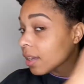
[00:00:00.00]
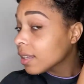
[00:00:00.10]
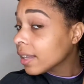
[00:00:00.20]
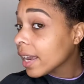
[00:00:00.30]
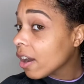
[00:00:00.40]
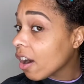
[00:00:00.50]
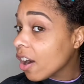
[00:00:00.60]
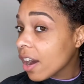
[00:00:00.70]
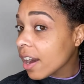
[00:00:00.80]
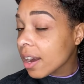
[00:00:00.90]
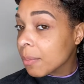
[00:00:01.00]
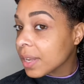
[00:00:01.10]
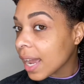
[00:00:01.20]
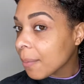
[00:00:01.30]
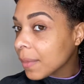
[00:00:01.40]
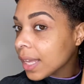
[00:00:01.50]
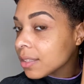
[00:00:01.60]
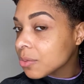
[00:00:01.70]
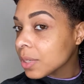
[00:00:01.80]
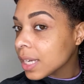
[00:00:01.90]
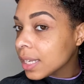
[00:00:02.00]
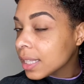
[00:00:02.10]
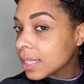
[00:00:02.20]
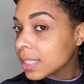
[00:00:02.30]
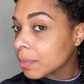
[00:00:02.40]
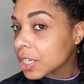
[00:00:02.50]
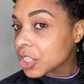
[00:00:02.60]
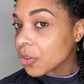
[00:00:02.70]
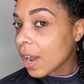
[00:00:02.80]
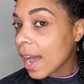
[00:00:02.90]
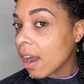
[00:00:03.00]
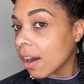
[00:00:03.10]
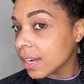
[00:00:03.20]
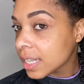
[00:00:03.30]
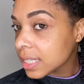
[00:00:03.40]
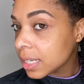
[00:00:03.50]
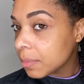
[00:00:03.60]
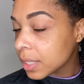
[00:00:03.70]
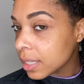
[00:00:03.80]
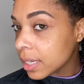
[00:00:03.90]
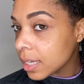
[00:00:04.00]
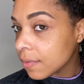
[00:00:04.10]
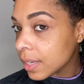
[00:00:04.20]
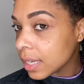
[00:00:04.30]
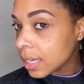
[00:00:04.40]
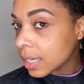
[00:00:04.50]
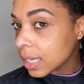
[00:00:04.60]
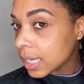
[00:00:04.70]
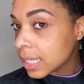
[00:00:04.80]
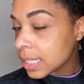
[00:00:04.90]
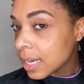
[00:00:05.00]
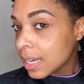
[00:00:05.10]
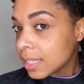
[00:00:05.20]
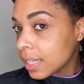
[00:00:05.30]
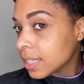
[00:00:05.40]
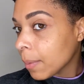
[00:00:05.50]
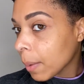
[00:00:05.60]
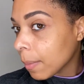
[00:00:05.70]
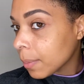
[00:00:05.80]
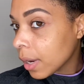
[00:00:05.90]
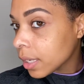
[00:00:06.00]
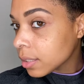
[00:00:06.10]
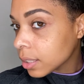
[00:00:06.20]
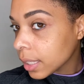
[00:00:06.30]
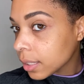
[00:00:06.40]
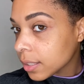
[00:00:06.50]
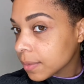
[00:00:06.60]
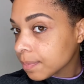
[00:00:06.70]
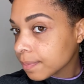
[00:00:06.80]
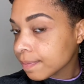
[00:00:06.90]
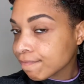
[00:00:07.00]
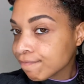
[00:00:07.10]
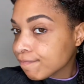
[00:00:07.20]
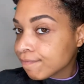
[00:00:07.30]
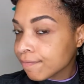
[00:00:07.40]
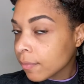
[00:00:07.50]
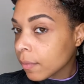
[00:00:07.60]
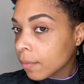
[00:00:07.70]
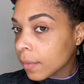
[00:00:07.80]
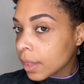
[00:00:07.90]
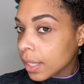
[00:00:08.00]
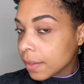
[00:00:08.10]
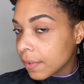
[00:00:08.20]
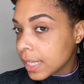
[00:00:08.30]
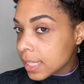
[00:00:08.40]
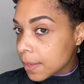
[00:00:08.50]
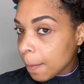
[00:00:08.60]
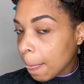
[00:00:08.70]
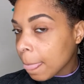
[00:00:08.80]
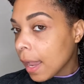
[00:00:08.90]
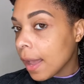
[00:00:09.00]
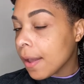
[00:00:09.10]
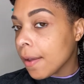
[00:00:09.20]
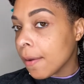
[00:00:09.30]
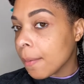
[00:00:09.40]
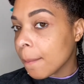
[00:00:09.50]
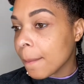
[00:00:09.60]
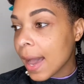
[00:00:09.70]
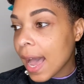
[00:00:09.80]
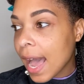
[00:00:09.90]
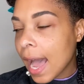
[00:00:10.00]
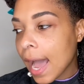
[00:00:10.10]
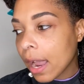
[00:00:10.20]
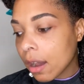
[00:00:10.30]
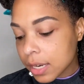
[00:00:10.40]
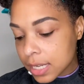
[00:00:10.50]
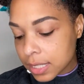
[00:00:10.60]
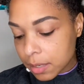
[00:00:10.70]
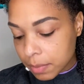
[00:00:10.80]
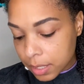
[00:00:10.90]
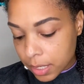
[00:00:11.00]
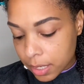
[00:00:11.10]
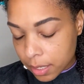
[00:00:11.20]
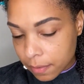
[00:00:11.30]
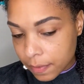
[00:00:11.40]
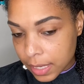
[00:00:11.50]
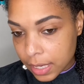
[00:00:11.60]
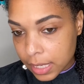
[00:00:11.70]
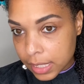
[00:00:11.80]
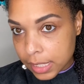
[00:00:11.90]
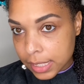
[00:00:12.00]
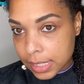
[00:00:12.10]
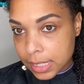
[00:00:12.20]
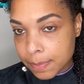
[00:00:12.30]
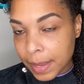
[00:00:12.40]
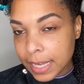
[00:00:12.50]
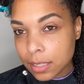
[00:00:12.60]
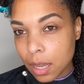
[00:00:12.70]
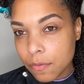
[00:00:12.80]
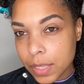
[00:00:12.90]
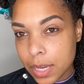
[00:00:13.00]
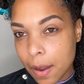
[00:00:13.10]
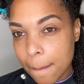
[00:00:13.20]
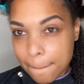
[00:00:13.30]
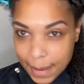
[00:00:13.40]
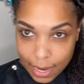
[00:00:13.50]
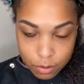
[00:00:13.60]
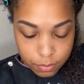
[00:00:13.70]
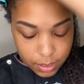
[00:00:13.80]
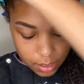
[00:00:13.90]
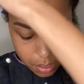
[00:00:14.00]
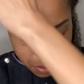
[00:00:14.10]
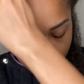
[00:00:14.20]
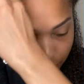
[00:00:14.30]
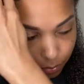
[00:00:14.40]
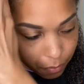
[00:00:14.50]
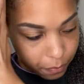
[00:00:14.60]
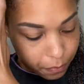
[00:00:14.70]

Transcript: They are, but I'm not doing anything special. I honestly believe it is. See, it's like my part, just like this. Nothing fancy. I honestly believe it is based off the amount of,